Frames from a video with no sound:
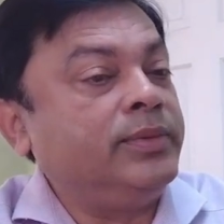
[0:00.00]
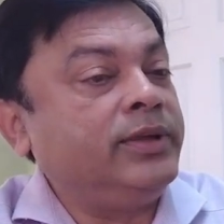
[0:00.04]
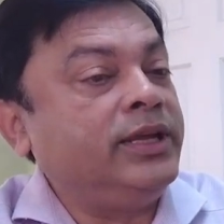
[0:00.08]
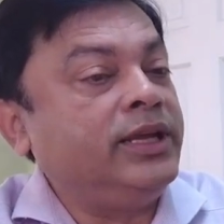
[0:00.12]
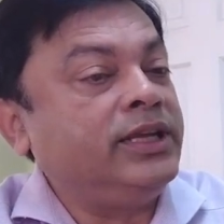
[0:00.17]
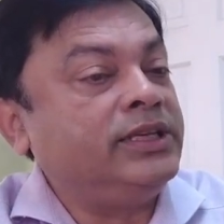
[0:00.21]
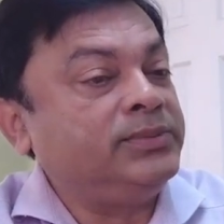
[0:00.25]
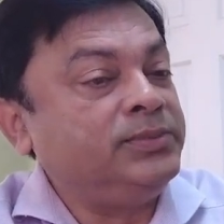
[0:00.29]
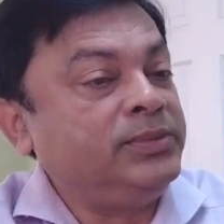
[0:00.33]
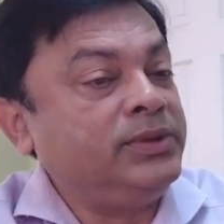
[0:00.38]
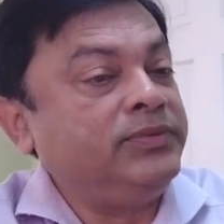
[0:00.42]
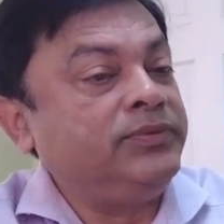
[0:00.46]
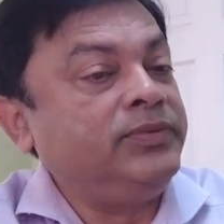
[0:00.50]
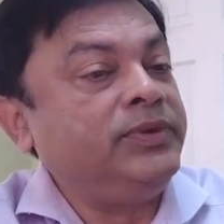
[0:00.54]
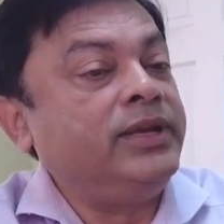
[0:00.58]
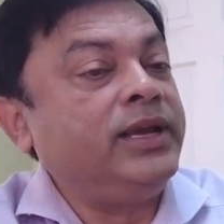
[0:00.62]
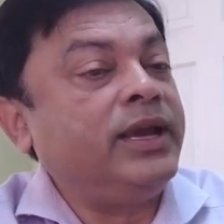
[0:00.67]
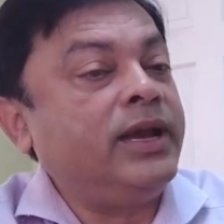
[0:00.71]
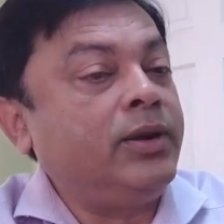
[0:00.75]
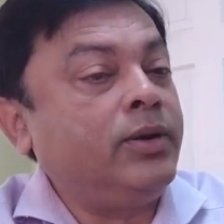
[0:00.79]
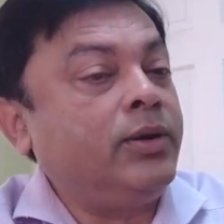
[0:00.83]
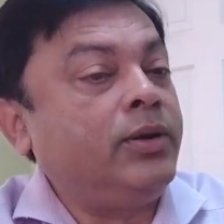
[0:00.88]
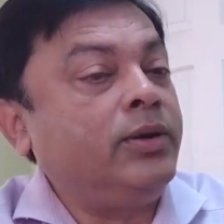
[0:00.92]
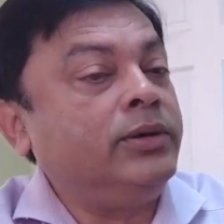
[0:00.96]
HPV
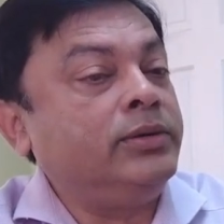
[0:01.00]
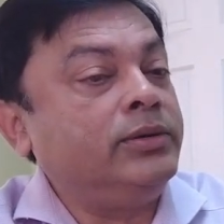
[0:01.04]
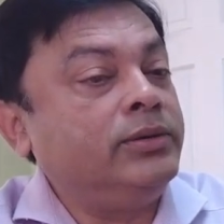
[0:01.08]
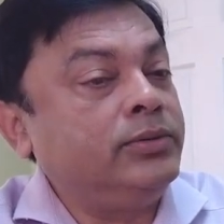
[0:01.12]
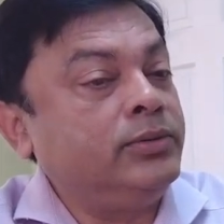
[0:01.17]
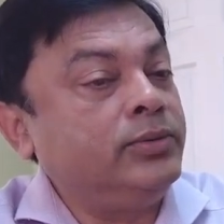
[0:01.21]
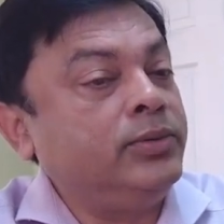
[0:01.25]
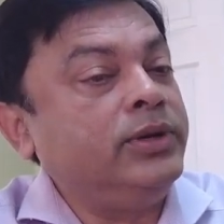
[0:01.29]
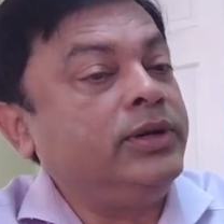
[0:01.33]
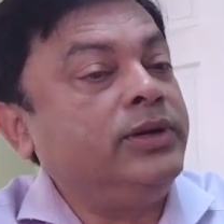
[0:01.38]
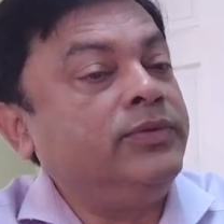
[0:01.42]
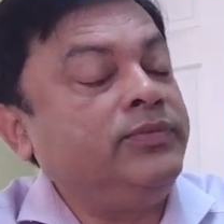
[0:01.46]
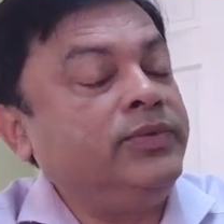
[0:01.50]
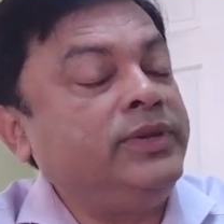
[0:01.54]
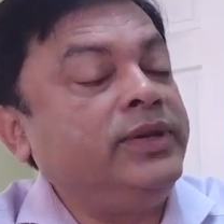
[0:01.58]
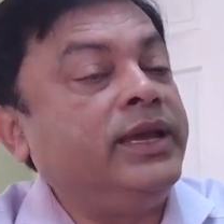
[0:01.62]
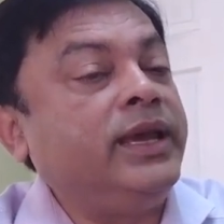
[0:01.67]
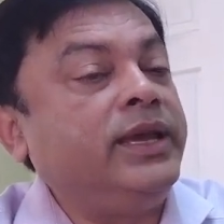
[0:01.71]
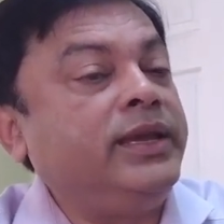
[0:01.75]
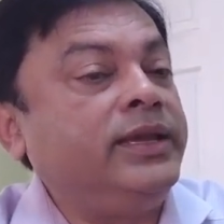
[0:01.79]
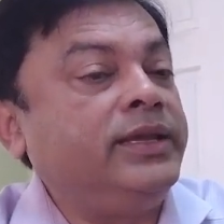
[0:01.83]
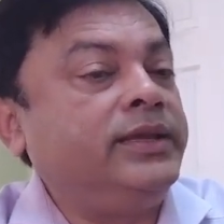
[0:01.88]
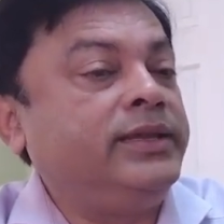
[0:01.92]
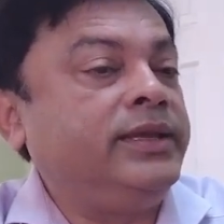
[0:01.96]
or doing the
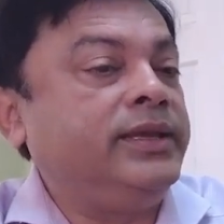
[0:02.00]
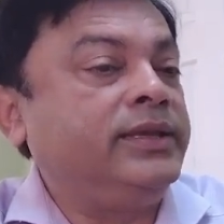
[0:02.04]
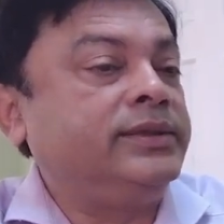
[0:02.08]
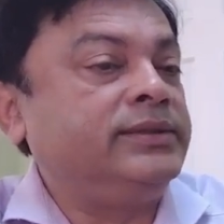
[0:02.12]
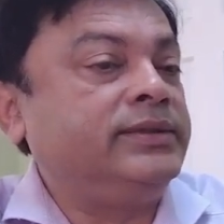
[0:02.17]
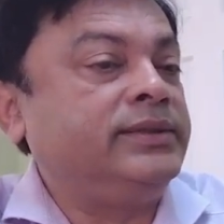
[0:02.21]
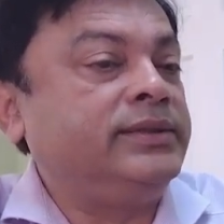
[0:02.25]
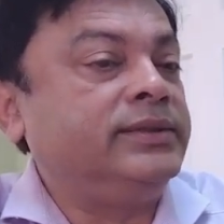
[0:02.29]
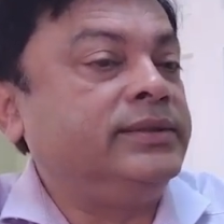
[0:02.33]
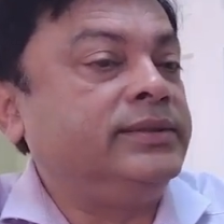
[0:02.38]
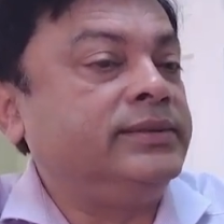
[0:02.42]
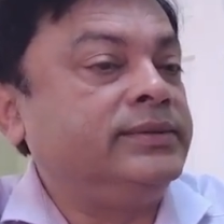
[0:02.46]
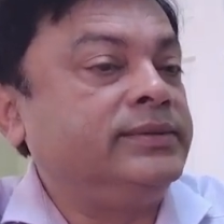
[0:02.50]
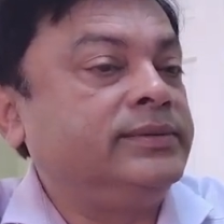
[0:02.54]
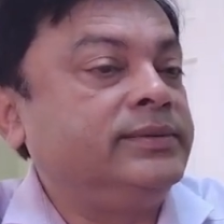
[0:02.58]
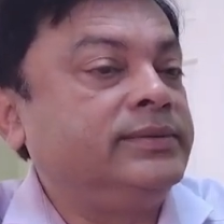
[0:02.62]
VIA testing.